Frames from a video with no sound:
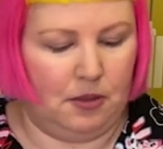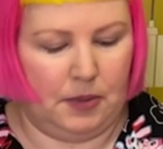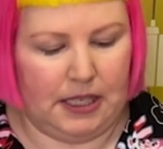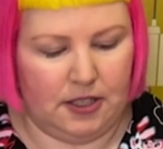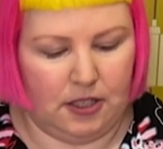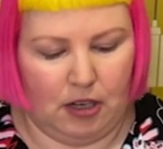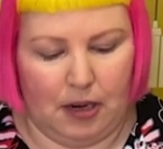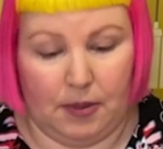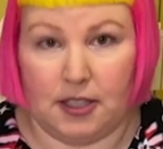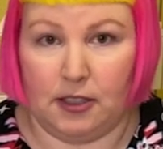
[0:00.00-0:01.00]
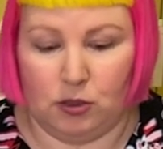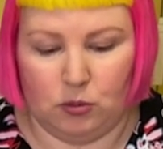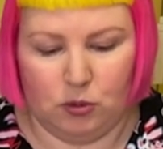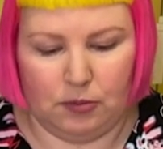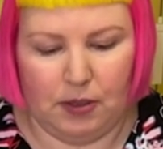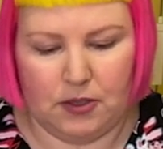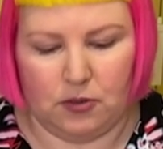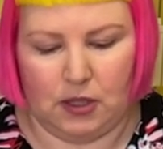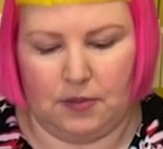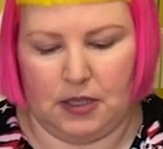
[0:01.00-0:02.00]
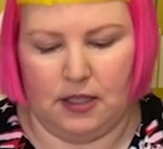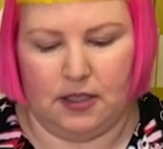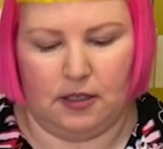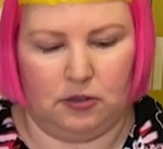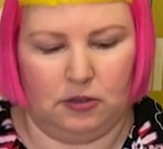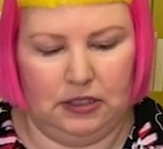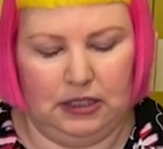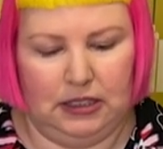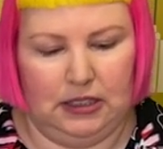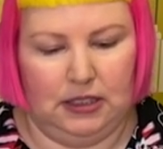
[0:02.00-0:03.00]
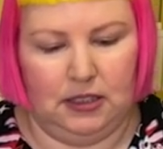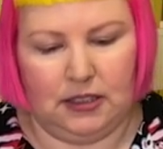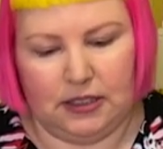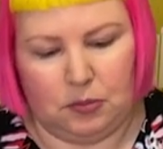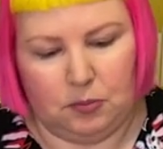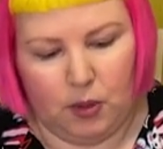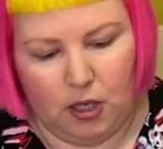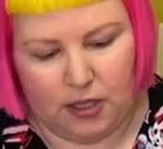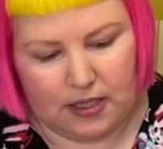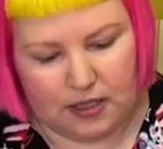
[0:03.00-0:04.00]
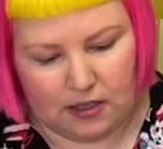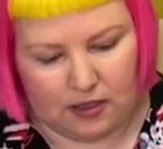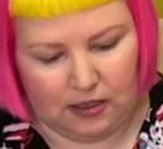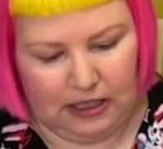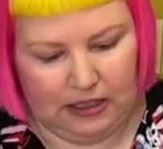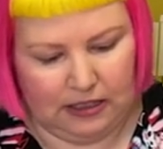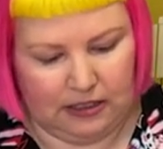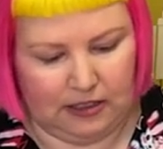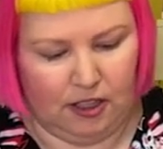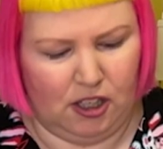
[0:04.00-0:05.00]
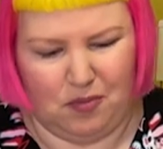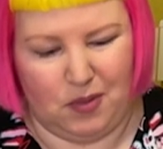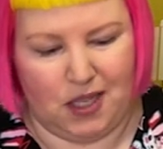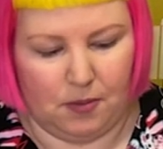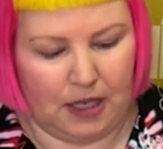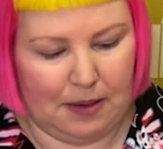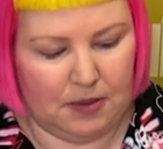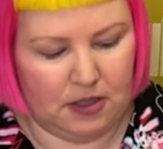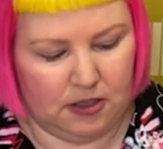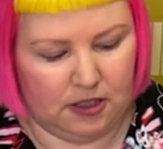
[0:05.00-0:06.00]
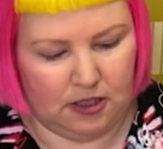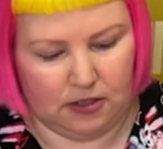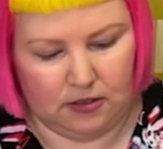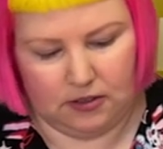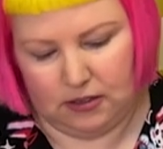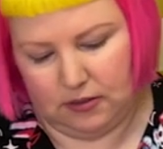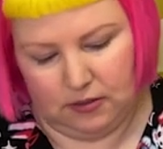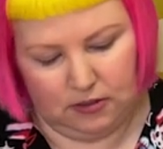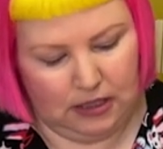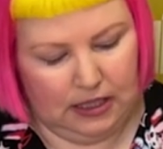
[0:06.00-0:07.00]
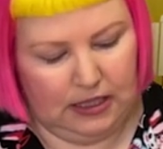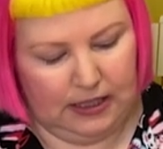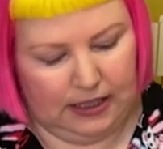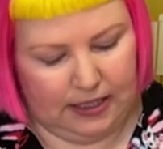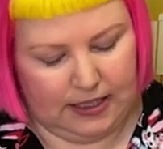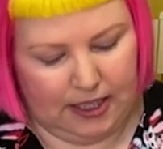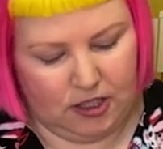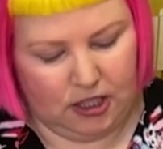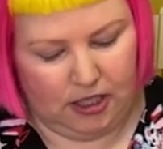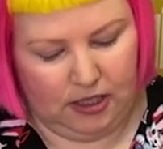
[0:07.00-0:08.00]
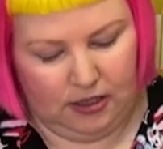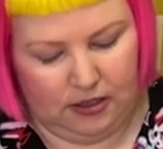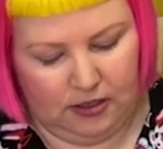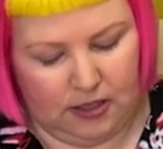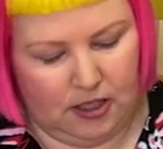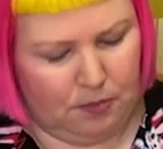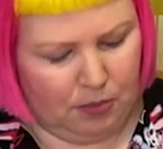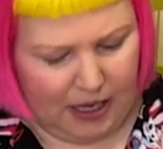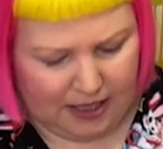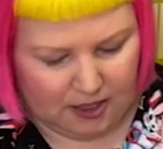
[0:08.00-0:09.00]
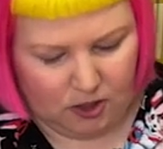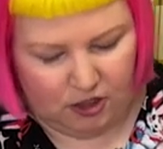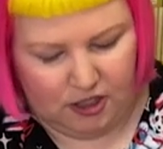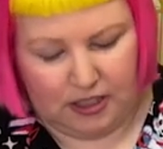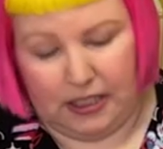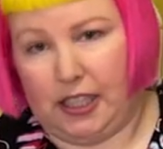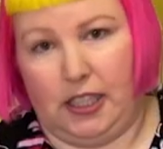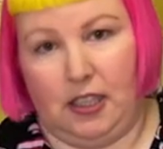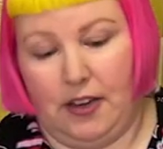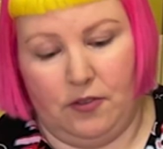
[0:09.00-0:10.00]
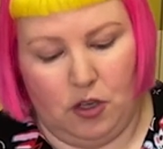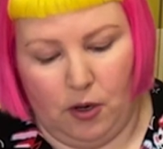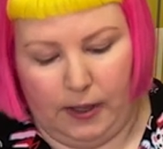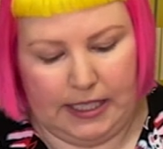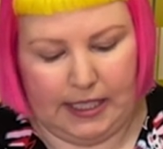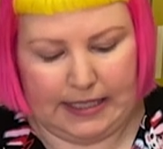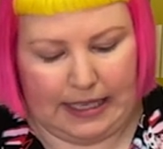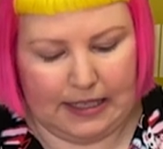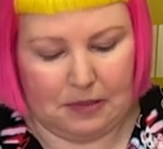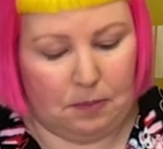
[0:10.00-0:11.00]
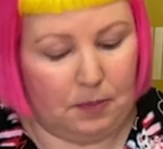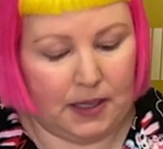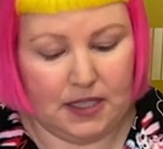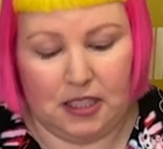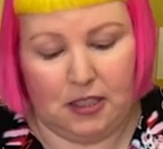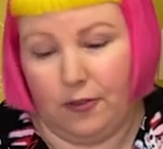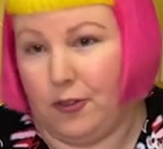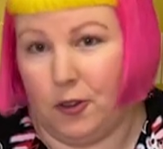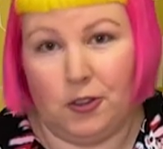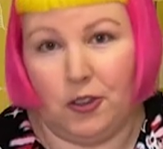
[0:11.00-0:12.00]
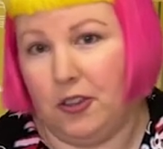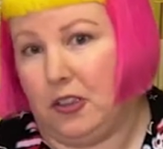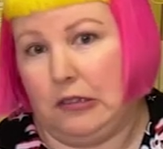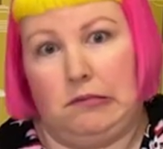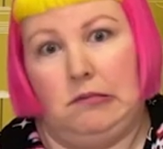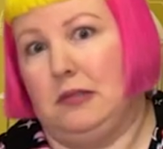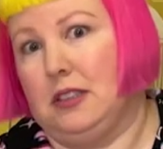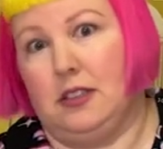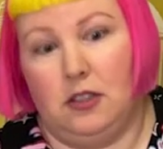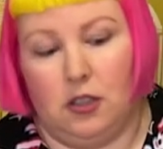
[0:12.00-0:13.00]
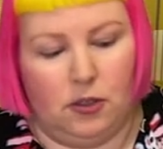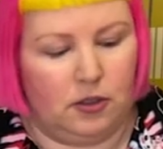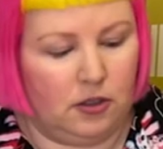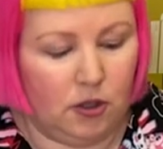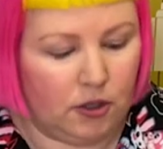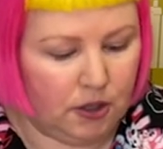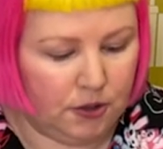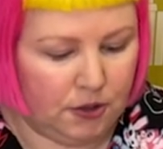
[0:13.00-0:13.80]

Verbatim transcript: my Instagram, and it's a little wooden puzzle. It comes in this little little box, and I think you can buy them on Amazon and and it's actually, so the brand is called, okay, I have no idea how to say this, Bussy Foco? No, no clue.